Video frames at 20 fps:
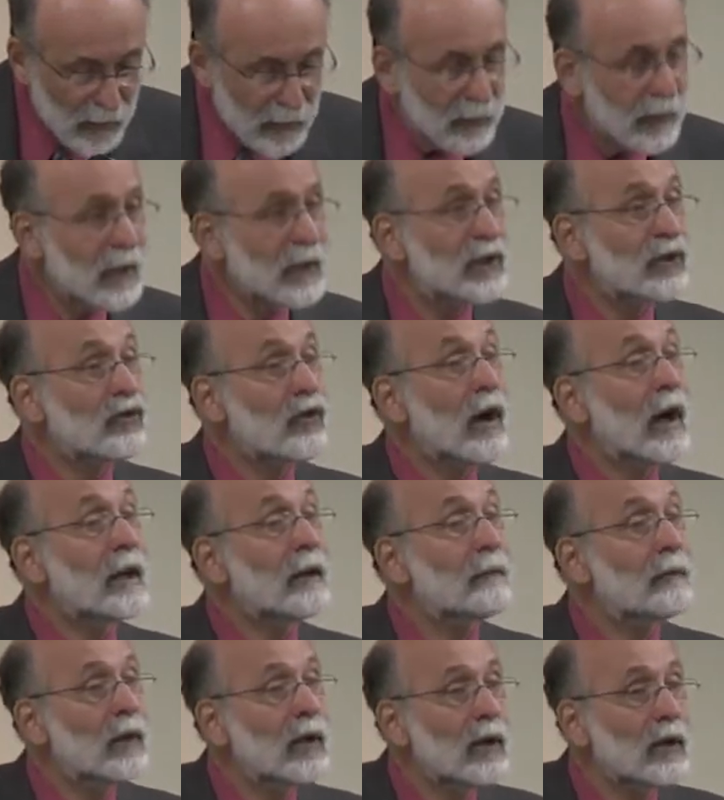Let's try
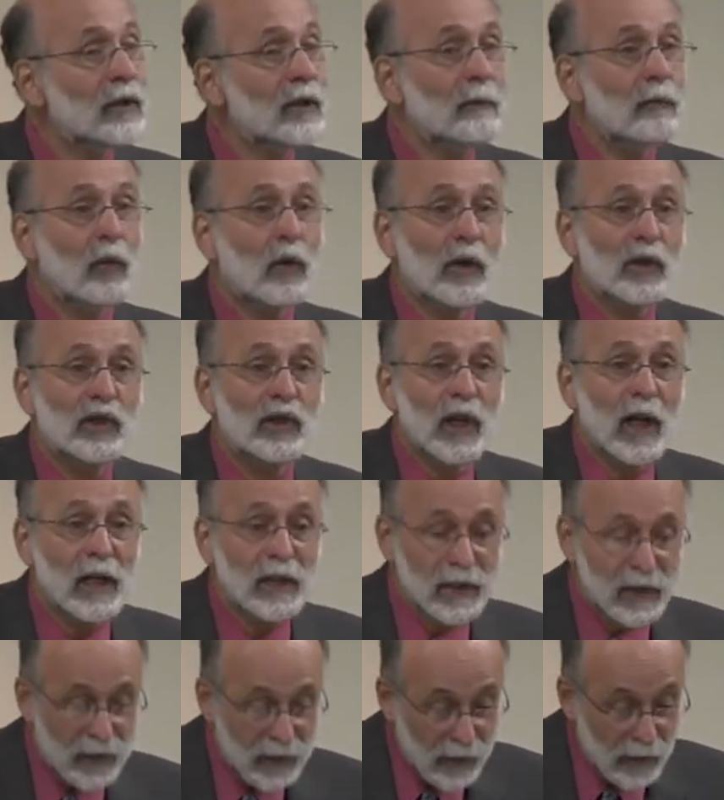to build a more
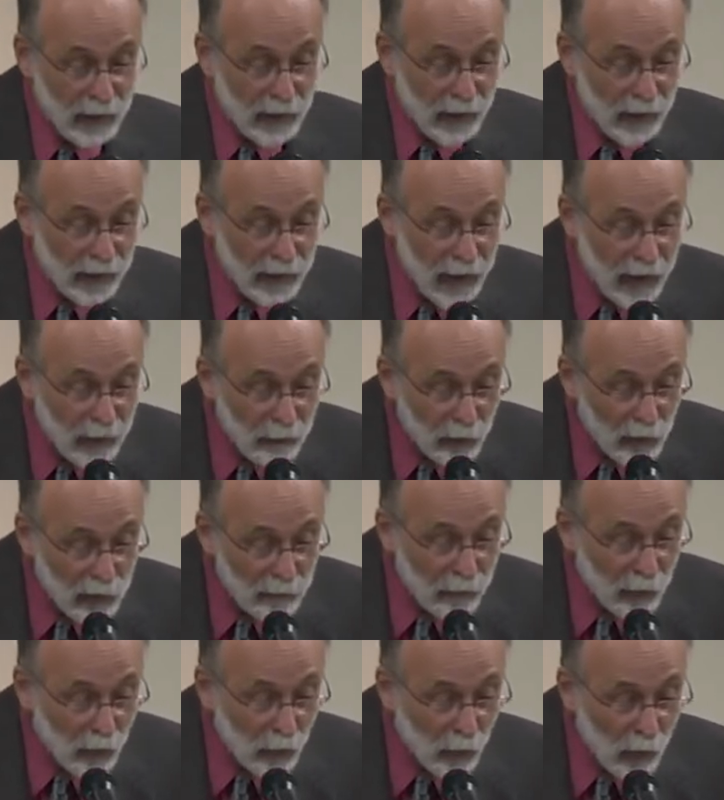just and
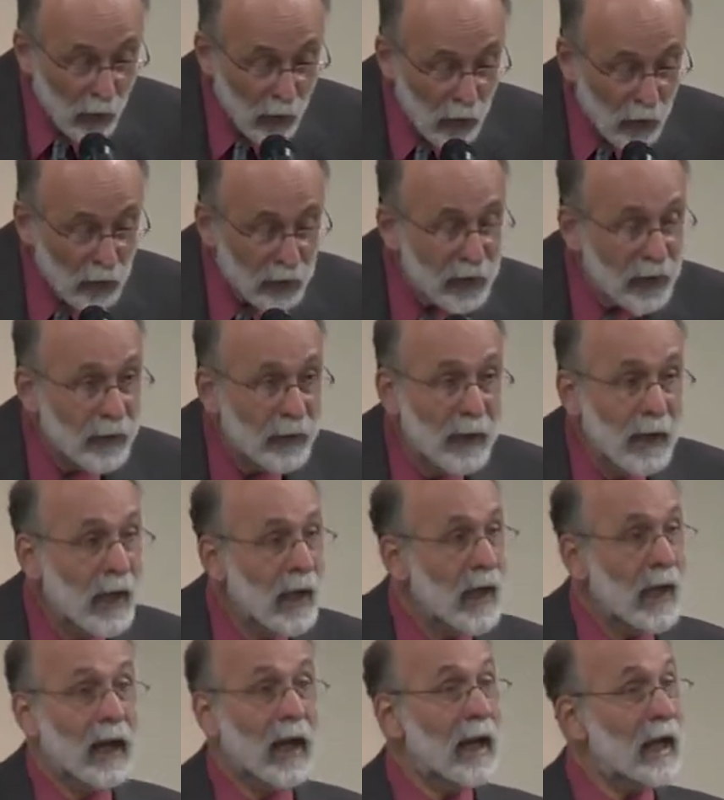equitable world.
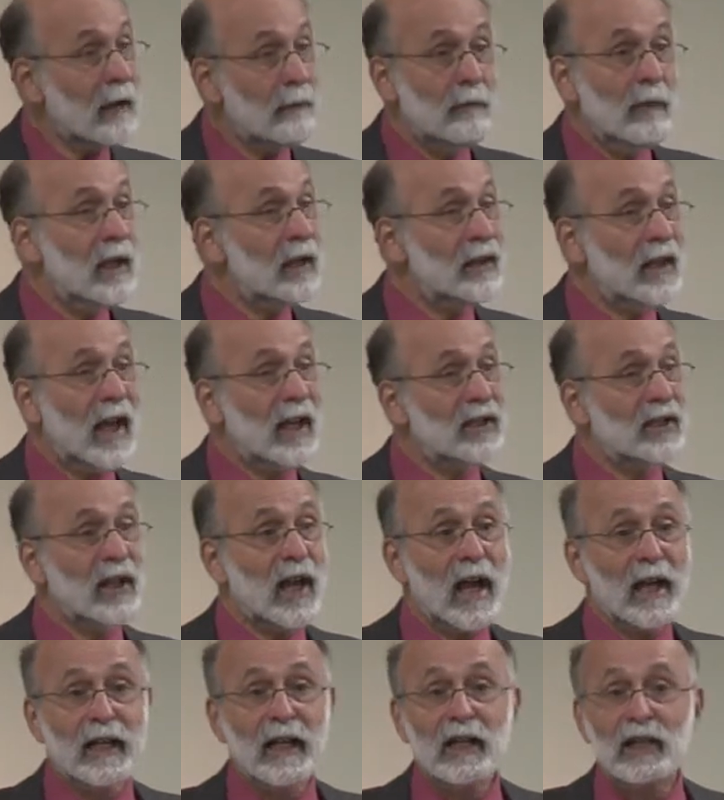And I admit that's
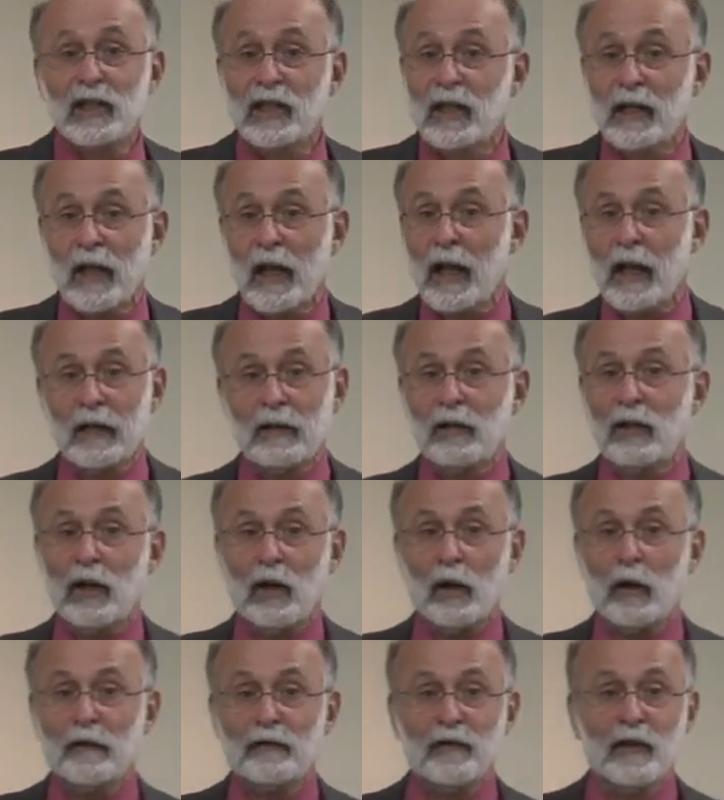not easy. And, you
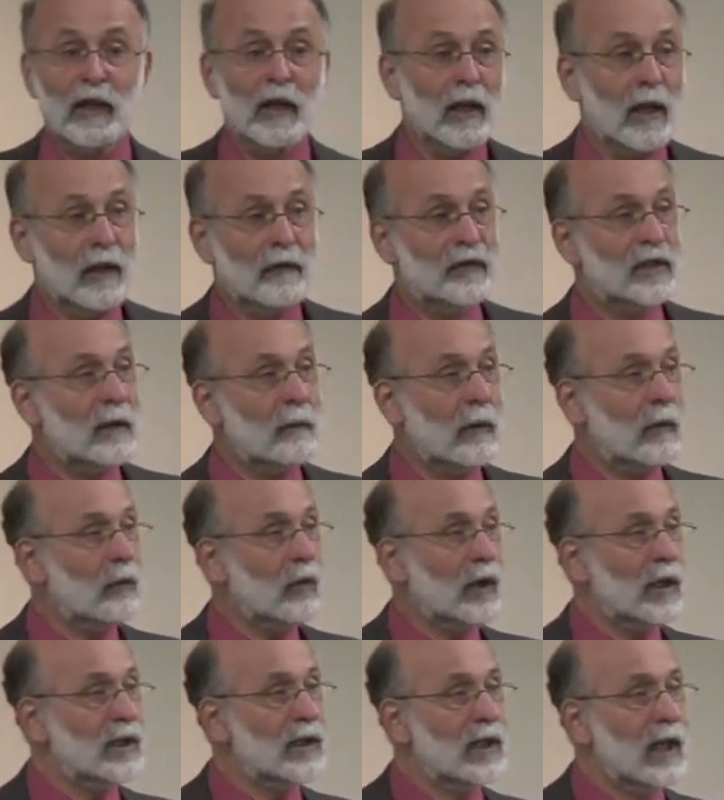know, if, if someone
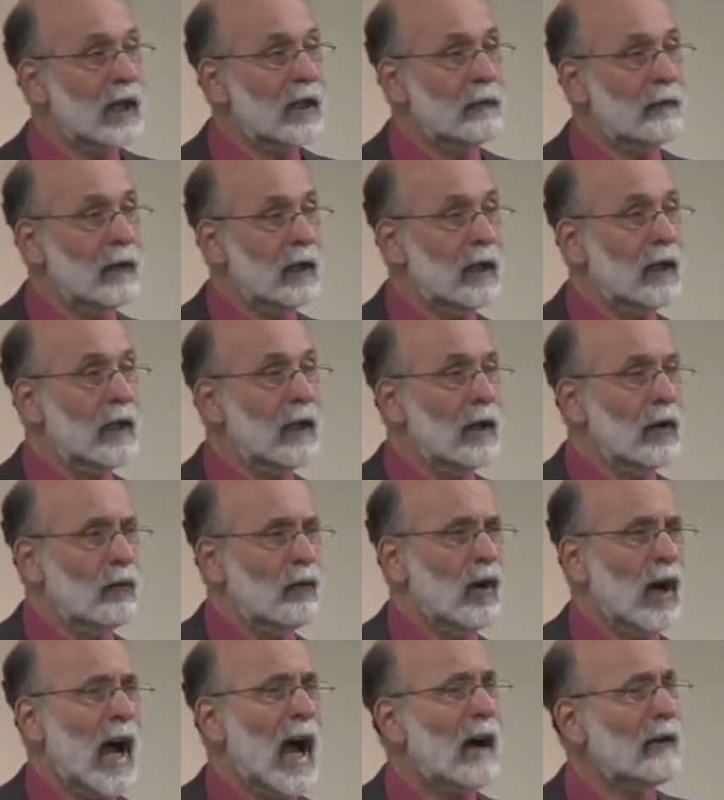were to say to me,
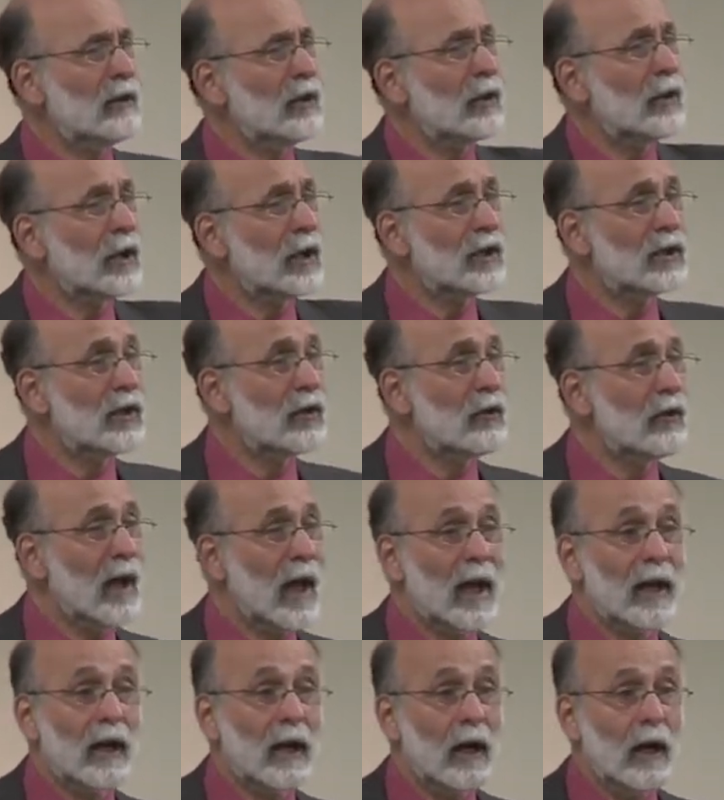well, how are you going to do
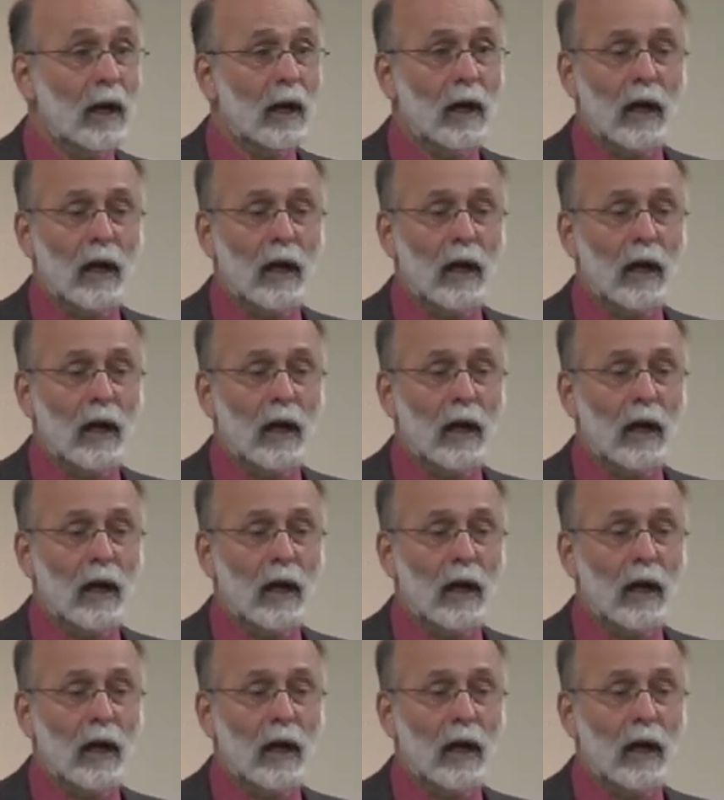that?